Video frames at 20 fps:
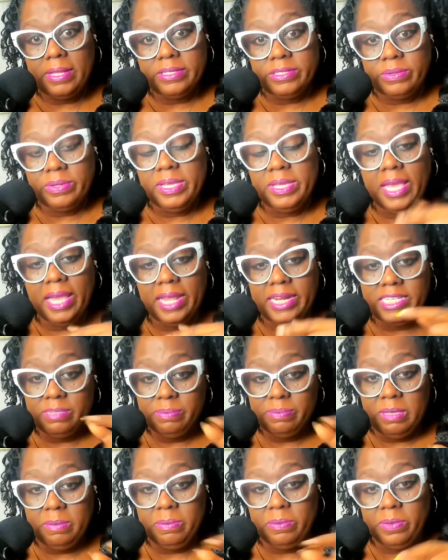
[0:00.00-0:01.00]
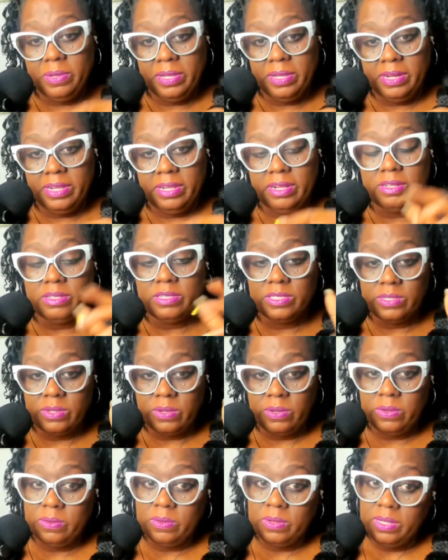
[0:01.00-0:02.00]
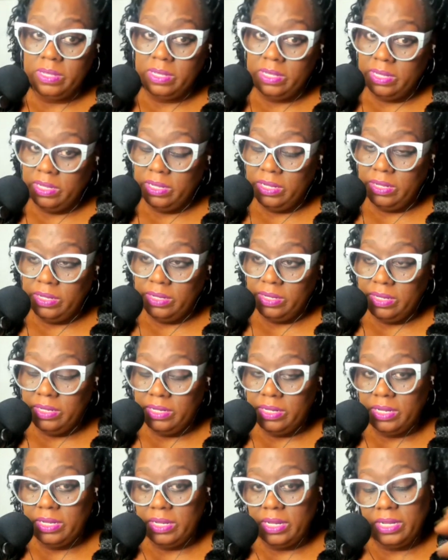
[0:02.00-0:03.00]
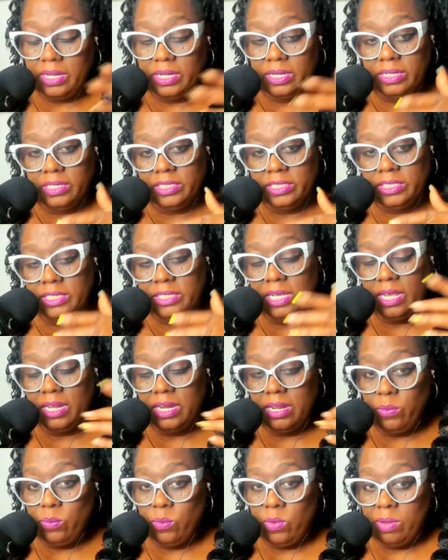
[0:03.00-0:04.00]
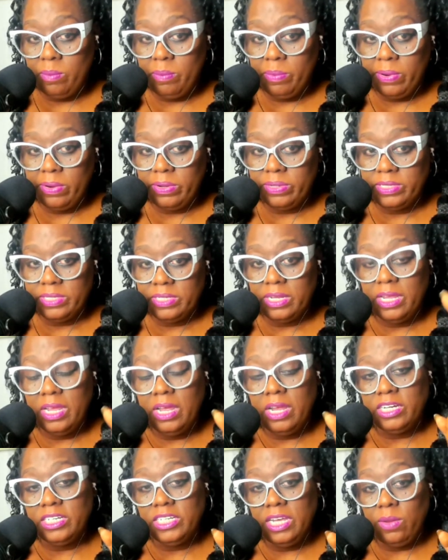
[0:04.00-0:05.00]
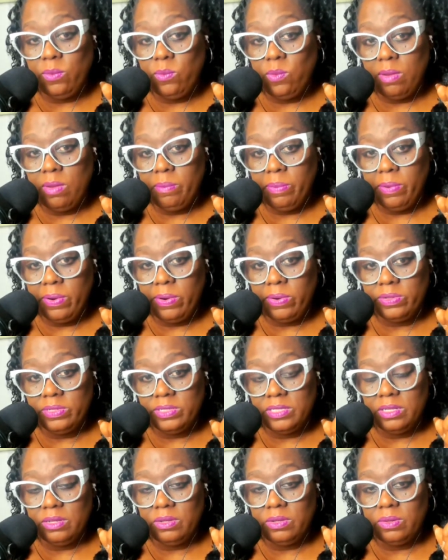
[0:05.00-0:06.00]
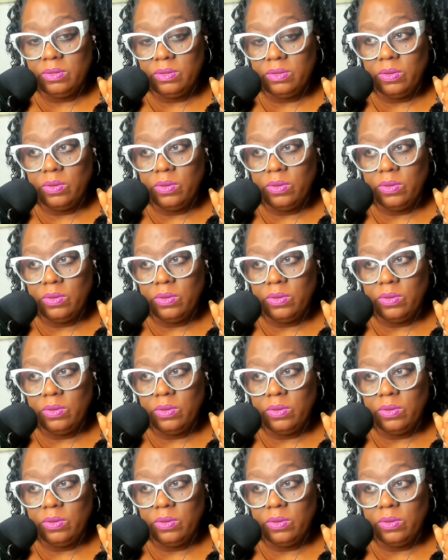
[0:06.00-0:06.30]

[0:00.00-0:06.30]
So he had his people in this. So she had that one person. She had one person.